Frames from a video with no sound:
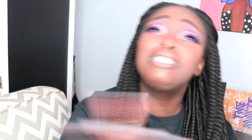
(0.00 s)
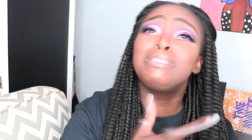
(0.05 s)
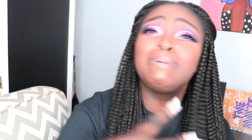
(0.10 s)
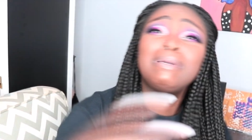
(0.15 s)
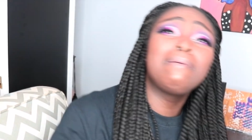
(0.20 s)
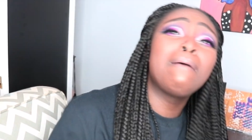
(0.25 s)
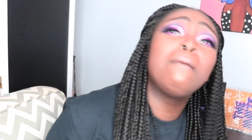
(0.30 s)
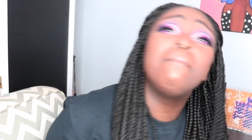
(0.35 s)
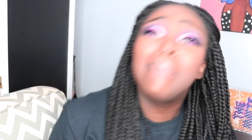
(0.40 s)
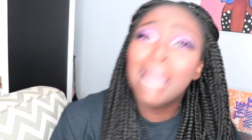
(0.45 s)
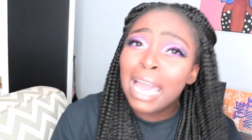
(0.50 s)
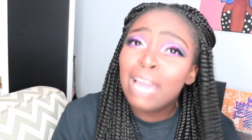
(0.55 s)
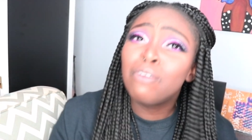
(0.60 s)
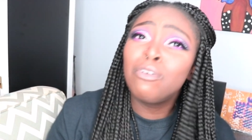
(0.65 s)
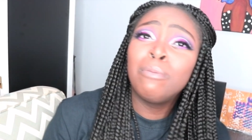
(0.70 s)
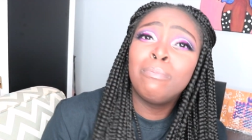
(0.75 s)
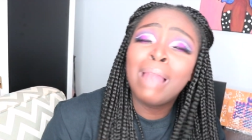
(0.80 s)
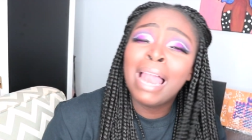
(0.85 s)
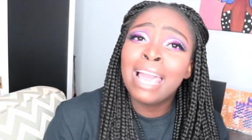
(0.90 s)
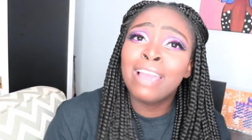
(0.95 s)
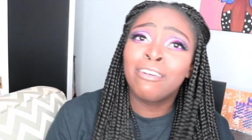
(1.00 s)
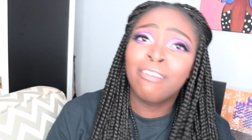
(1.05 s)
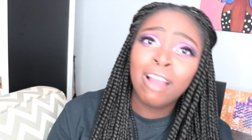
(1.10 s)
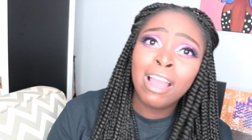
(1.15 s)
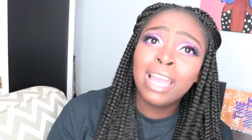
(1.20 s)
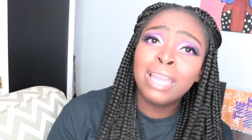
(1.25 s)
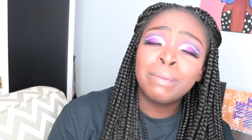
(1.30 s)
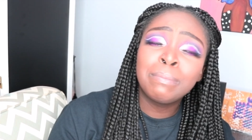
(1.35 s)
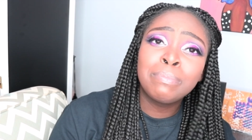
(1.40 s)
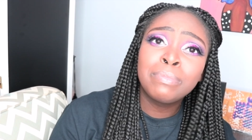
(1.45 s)
to speak about black on black
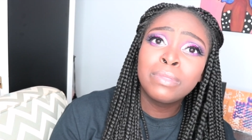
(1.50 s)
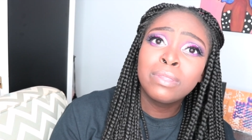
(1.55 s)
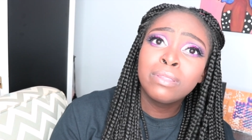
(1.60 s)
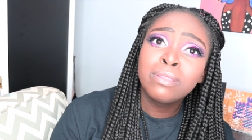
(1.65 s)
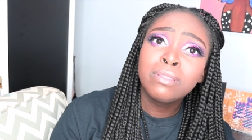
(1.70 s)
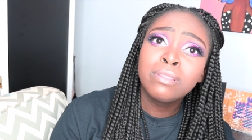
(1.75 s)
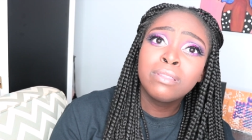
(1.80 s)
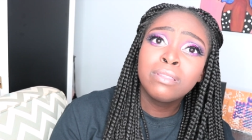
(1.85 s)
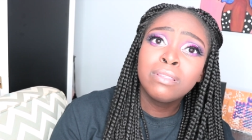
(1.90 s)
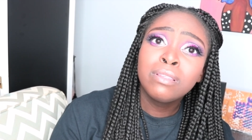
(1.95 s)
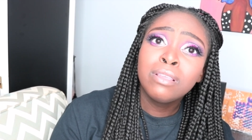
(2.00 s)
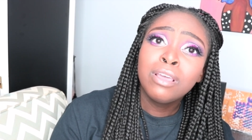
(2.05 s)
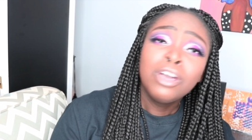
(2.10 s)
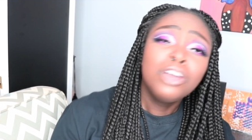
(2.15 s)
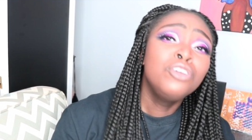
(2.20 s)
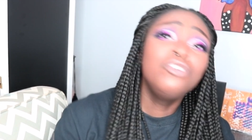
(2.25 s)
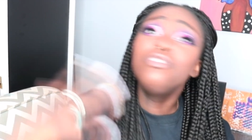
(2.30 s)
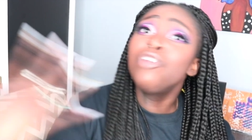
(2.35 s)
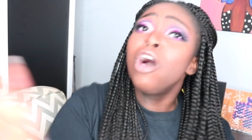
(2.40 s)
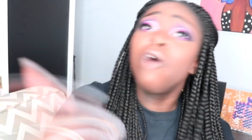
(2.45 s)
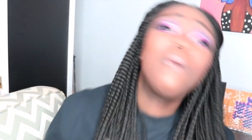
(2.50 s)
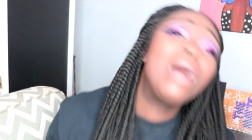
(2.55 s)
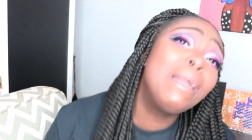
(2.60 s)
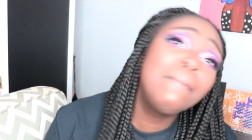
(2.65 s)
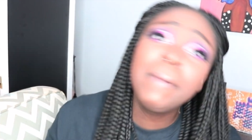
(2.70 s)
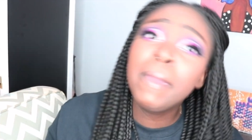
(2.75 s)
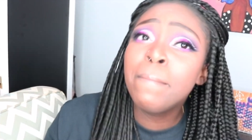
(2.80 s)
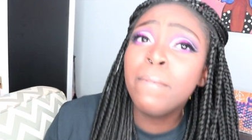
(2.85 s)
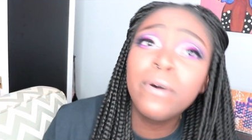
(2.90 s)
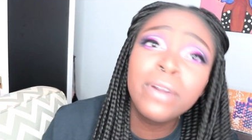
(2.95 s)
crime. You know white
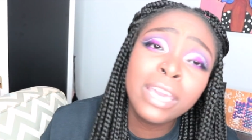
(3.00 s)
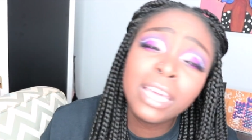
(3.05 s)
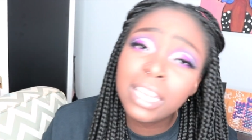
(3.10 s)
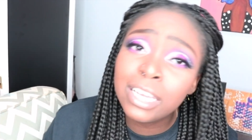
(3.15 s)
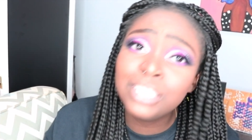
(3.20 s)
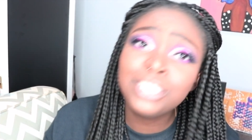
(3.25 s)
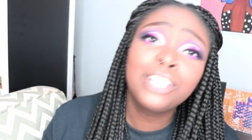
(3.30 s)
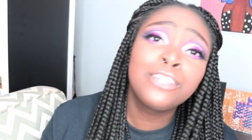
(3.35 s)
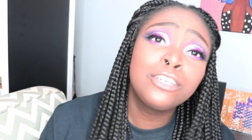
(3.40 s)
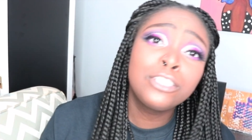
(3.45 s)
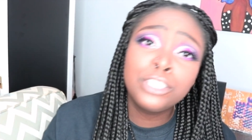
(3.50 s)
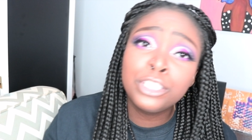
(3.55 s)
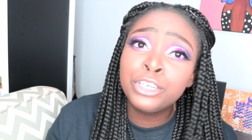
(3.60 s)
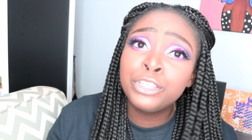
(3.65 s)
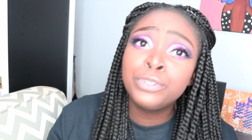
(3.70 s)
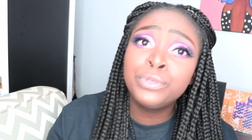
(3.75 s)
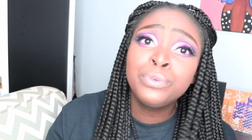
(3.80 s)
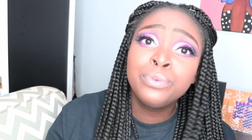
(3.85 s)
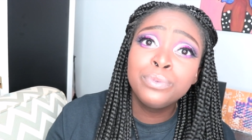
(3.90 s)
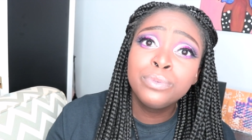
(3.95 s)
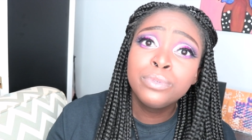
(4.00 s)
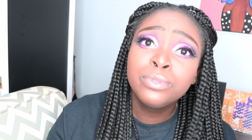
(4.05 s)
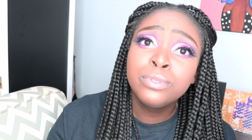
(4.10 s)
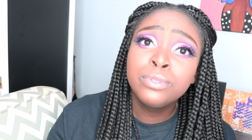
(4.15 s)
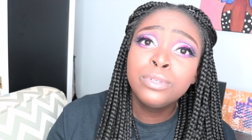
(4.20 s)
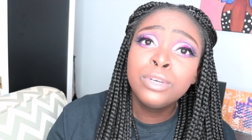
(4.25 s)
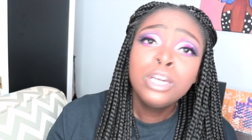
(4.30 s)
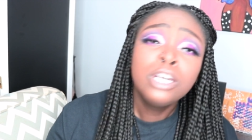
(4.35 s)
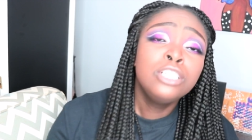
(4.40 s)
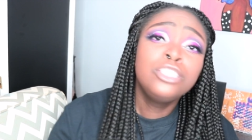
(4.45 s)
people kill each other too?
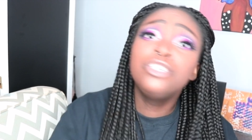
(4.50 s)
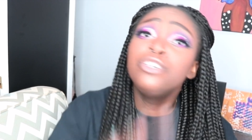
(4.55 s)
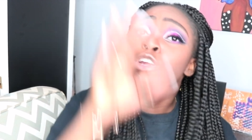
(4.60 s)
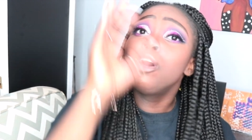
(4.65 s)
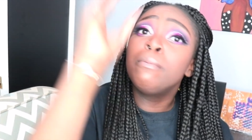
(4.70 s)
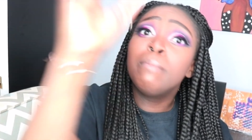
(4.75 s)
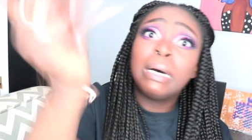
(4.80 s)
Do you know